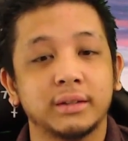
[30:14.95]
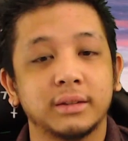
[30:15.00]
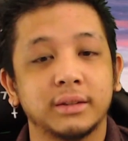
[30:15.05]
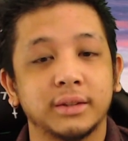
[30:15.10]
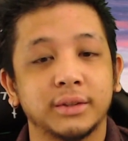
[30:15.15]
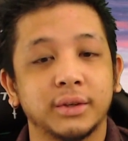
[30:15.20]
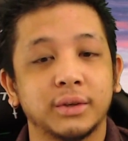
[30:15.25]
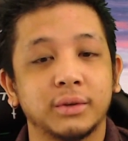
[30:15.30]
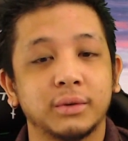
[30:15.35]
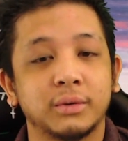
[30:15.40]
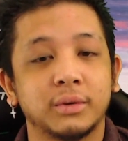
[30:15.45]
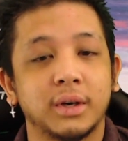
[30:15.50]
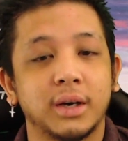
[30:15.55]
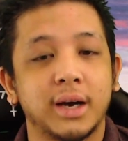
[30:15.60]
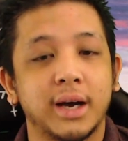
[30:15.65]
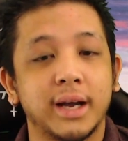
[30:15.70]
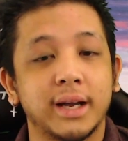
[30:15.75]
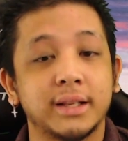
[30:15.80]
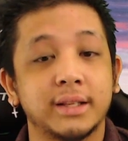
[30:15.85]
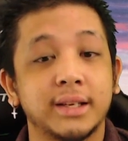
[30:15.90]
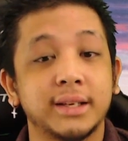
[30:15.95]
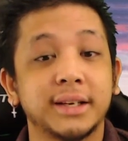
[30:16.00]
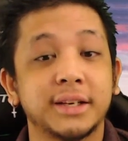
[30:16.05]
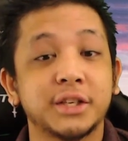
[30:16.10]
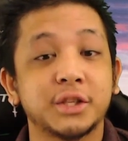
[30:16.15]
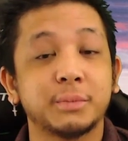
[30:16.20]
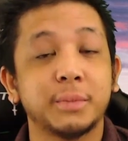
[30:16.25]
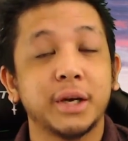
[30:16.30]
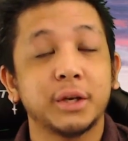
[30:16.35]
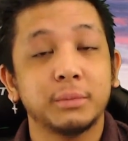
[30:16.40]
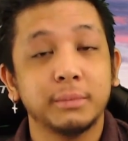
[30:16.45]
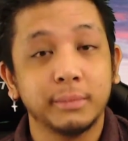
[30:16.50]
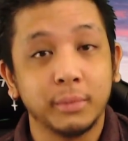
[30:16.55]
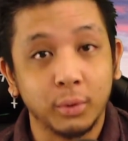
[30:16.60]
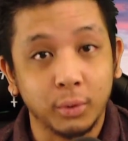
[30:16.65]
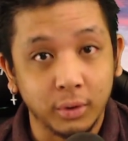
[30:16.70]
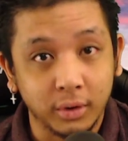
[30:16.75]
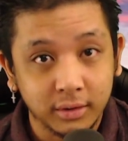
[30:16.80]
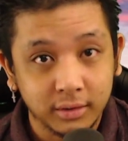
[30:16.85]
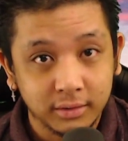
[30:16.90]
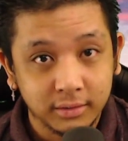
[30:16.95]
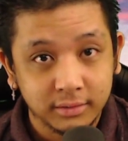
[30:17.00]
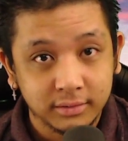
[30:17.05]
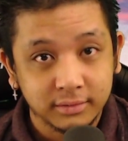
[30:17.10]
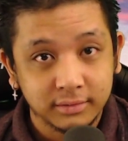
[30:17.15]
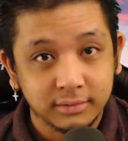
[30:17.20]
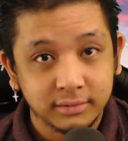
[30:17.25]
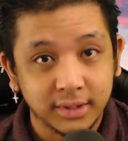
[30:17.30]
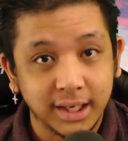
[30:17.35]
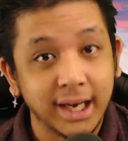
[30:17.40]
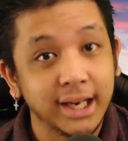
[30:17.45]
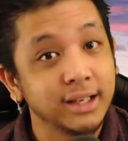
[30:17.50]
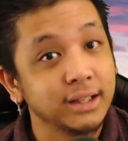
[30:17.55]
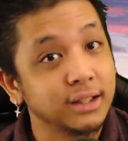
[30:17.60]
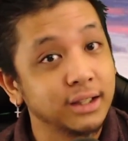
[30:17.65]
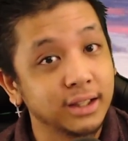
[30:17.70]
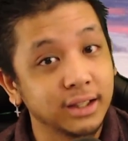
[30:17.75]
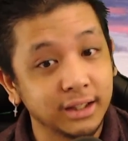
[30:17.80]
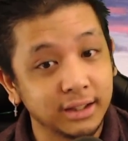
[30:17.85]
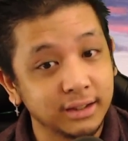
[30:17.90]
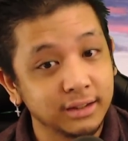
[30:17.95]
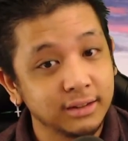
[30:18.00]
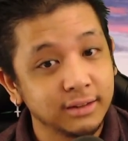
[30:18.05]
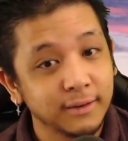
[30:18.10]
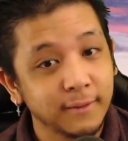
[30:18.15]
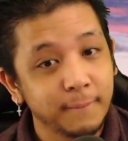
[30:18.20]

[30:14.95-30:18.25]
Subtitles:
You know, I did expect more. I did.